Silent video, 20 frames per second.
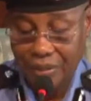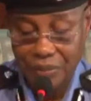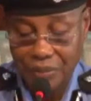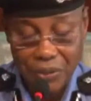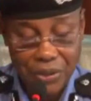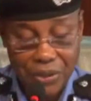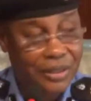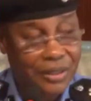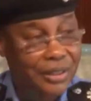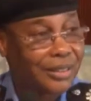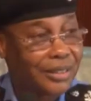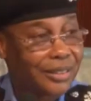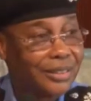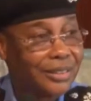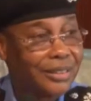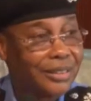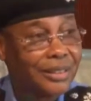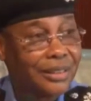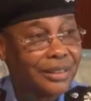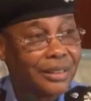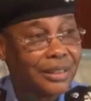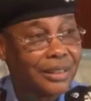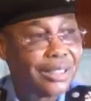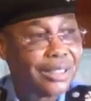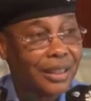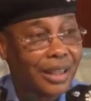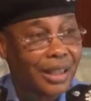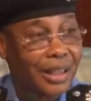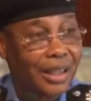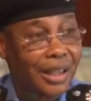have not
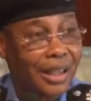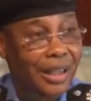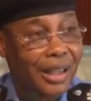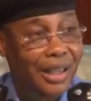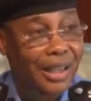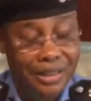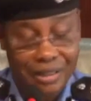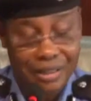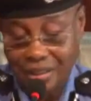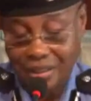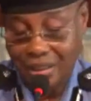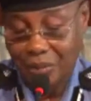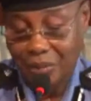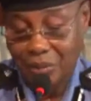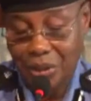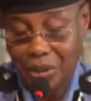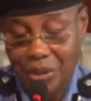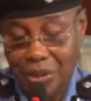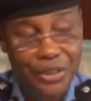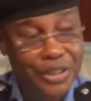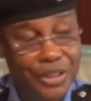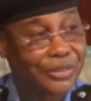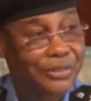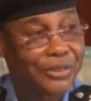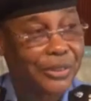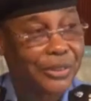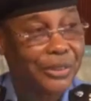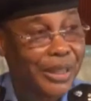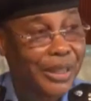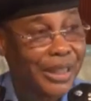heard it
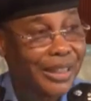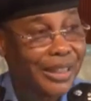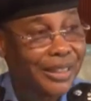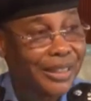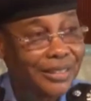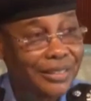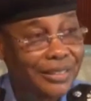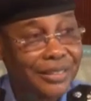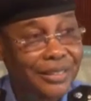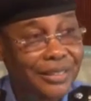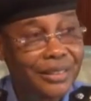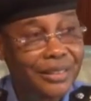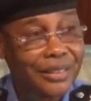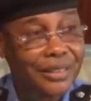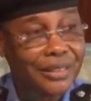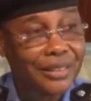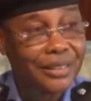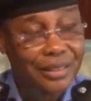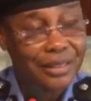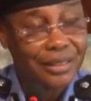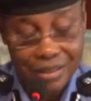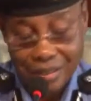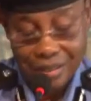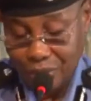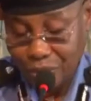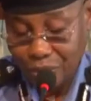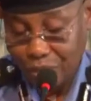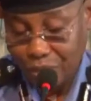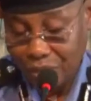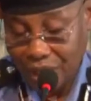formally,
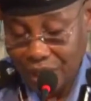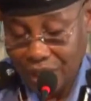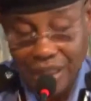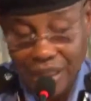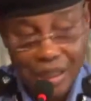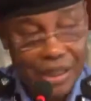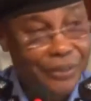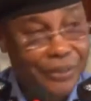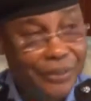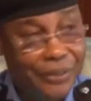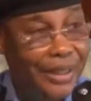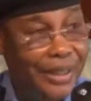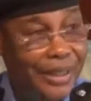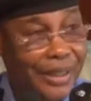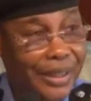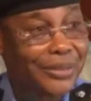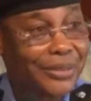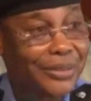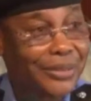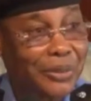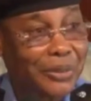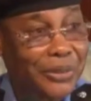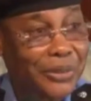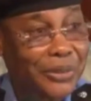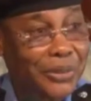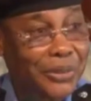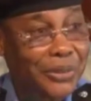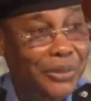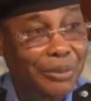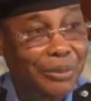but I have read it from the
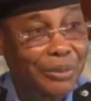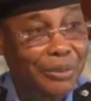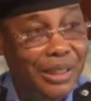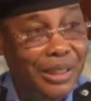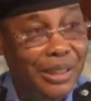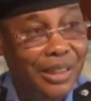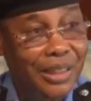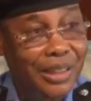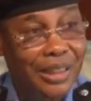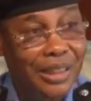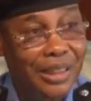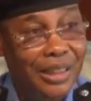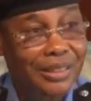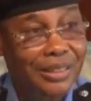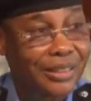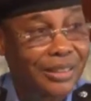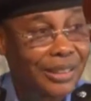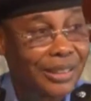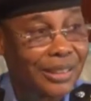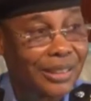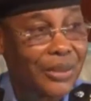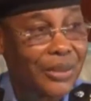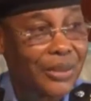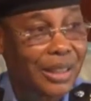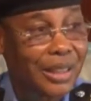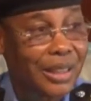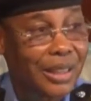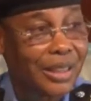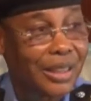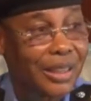social media that there was
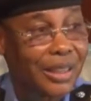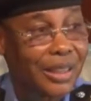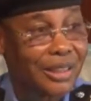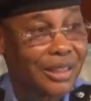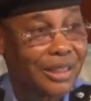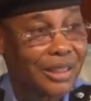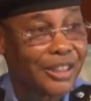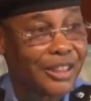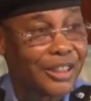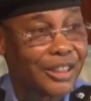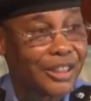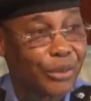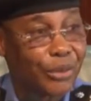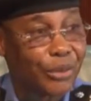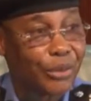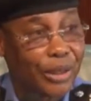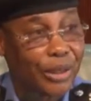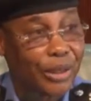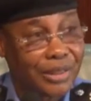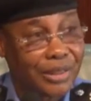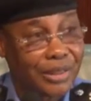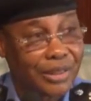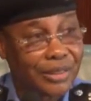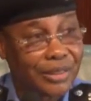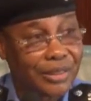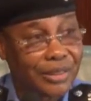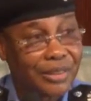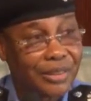an extradition request.